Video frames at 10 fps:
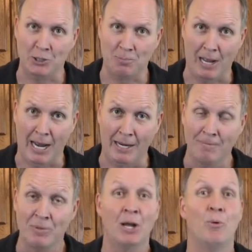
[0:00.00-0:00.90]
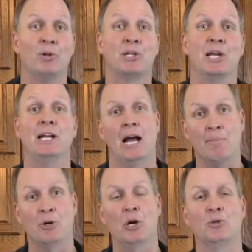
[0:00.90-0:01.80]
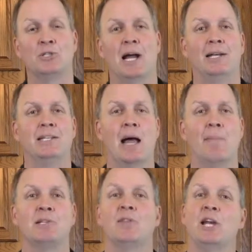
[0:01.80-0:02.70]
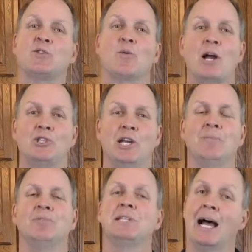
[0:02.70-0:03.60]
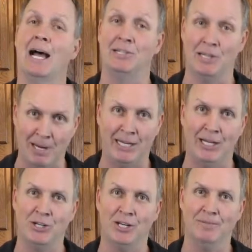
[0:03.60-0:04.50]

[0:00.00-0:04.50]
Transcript: pie. Once again, I'm your host, Todd Thomas, and thanks for watching Todd's in My Kitchen.